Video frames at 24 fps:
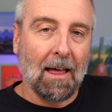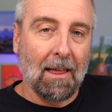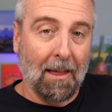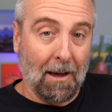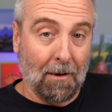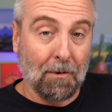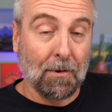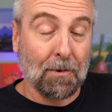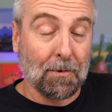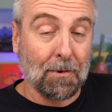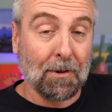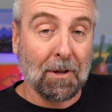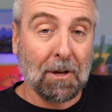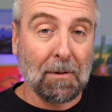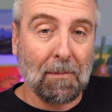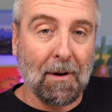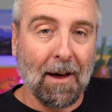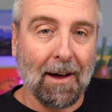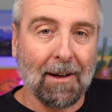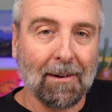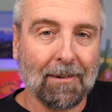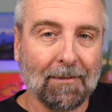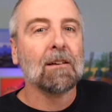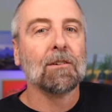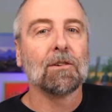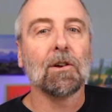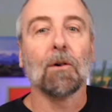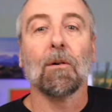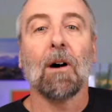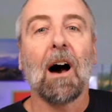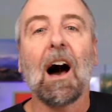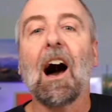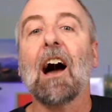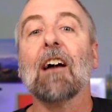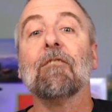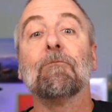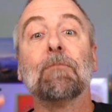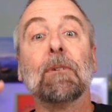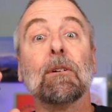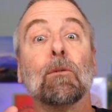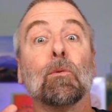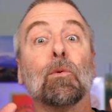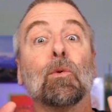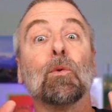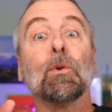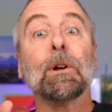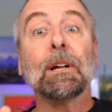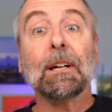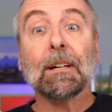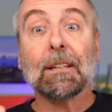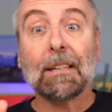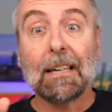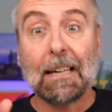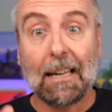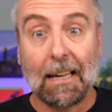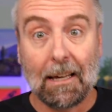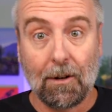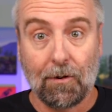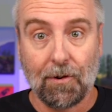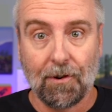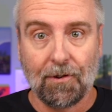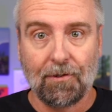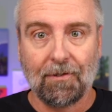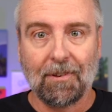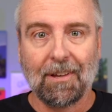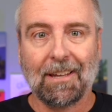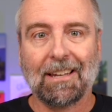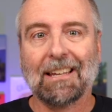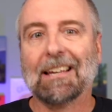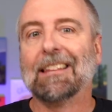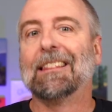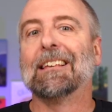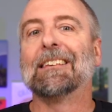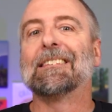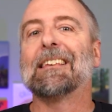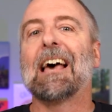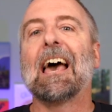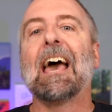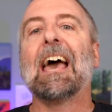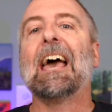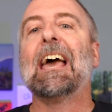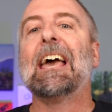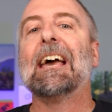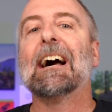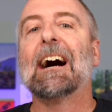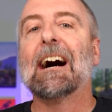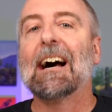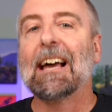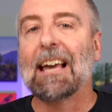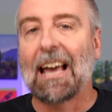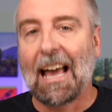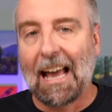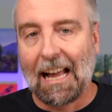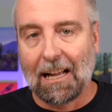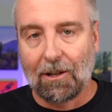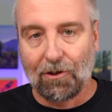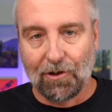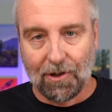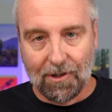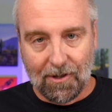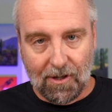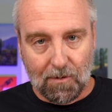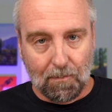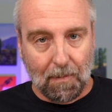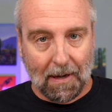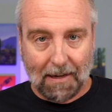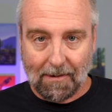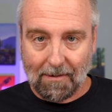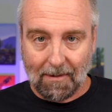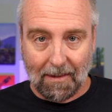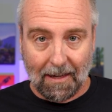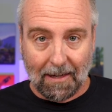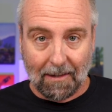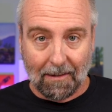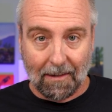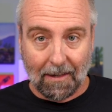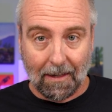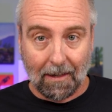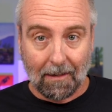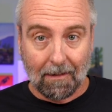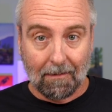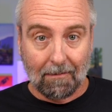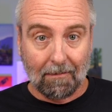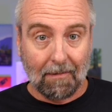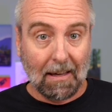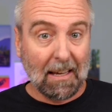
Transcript: That was really bad. So I've been really interested in this AI agent space lately.